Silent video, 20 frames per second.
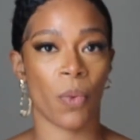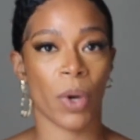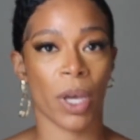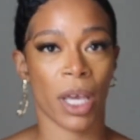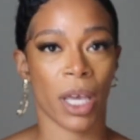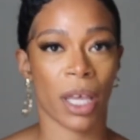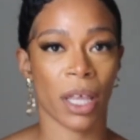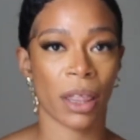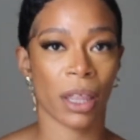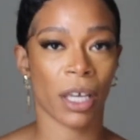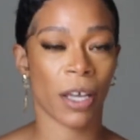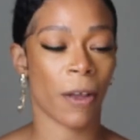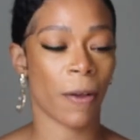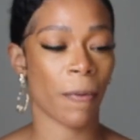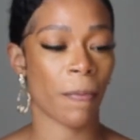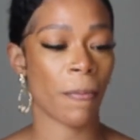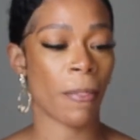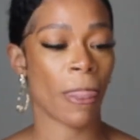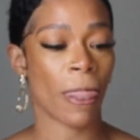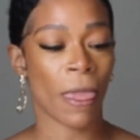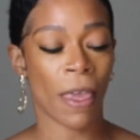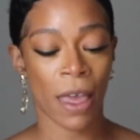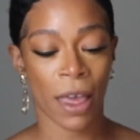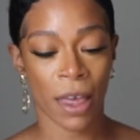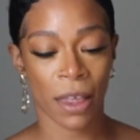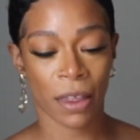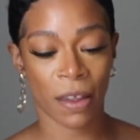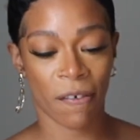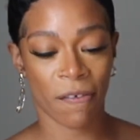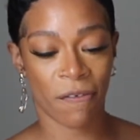with
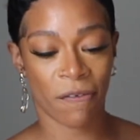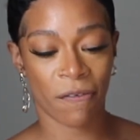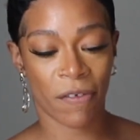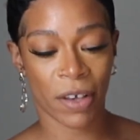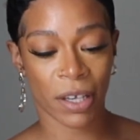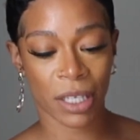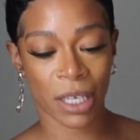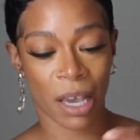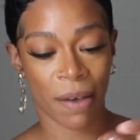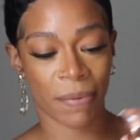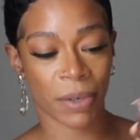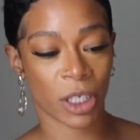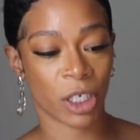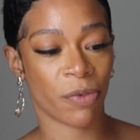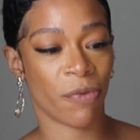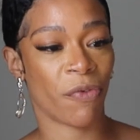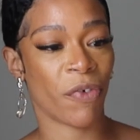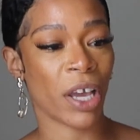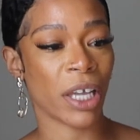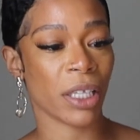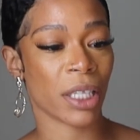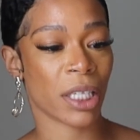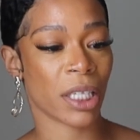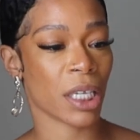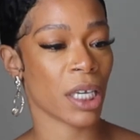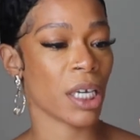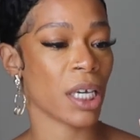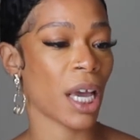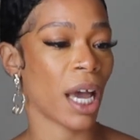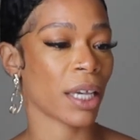the Savage
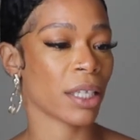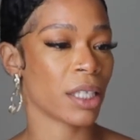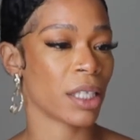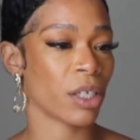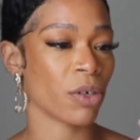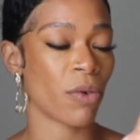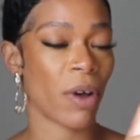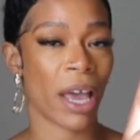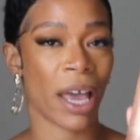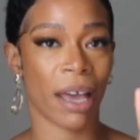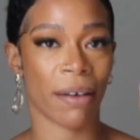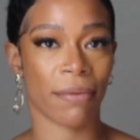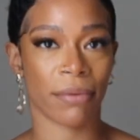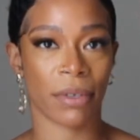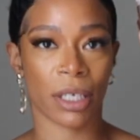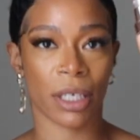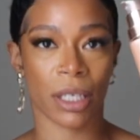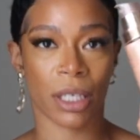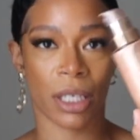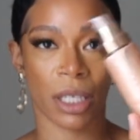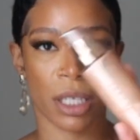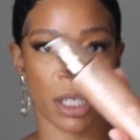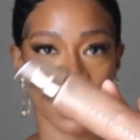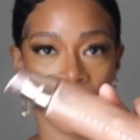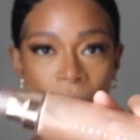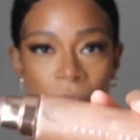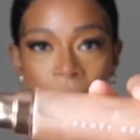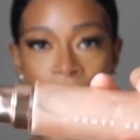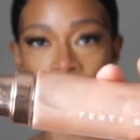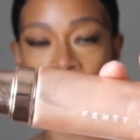Fenty. I still have this
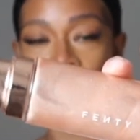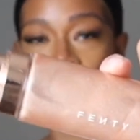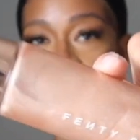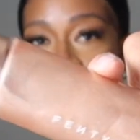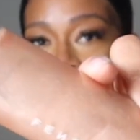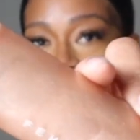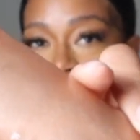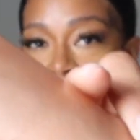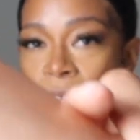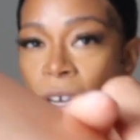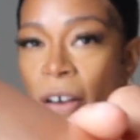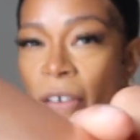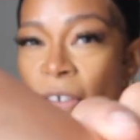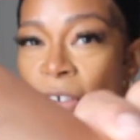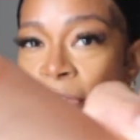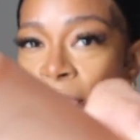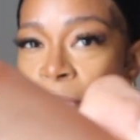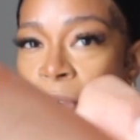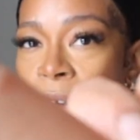stuff. If you